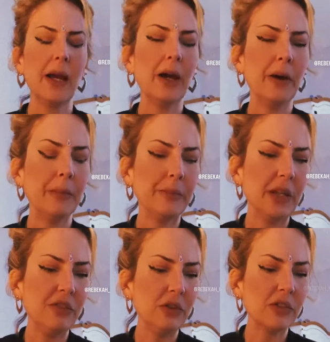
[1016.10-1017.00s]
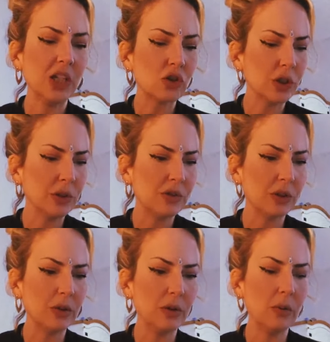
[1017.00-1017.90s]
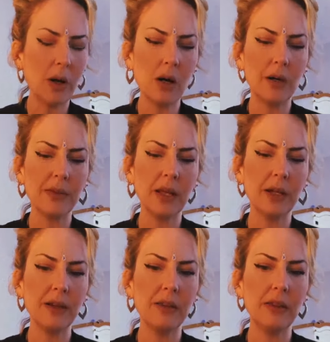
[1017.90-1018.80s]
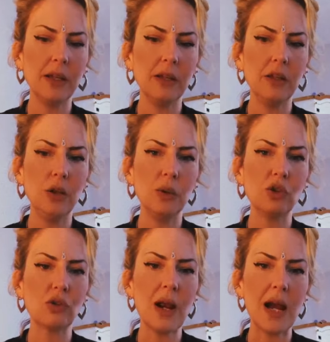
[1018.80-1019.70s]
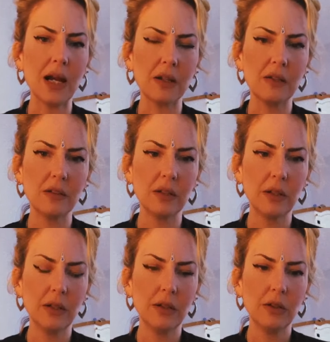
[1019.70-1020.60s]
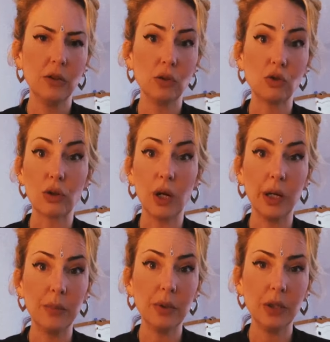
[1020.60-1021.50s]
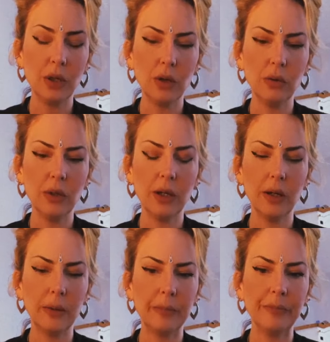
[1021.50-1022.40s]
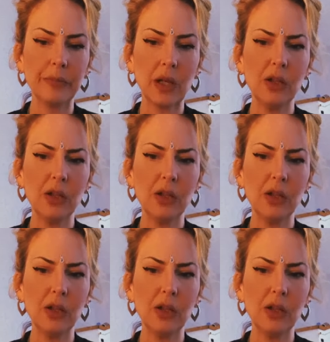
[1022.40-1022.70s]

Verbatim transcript: Um, if you stay true to who you are, then I think you attract your tribe, you know, um,